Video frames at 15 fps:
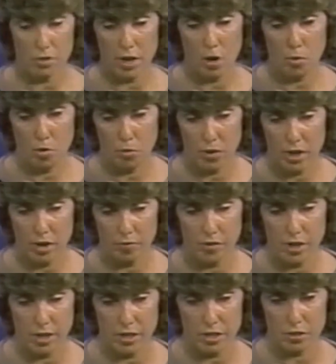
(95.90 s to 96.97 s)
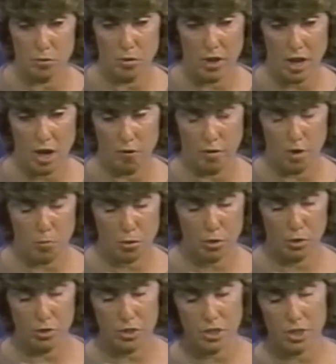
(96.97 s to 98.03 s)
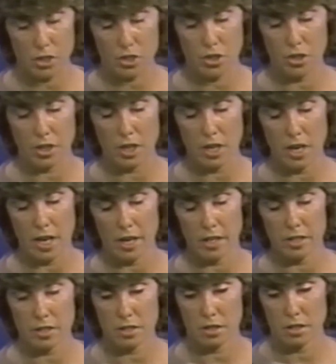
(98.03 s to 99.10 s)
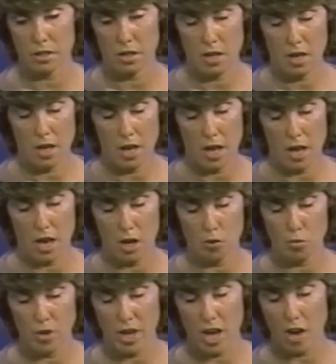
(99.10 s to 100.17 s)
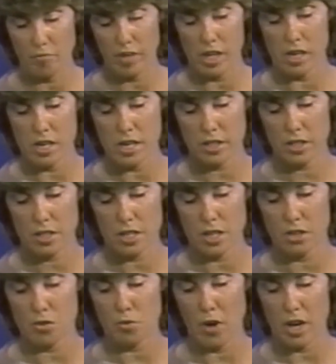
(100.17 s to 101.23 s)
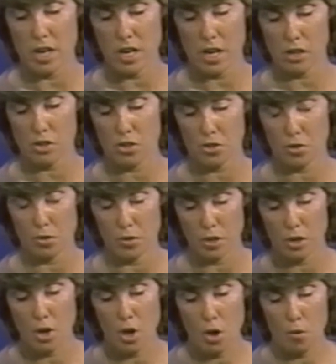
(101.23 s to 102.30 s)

now what we have done is we have a purl stitch looking at us, and we have a knit stitch right next to it.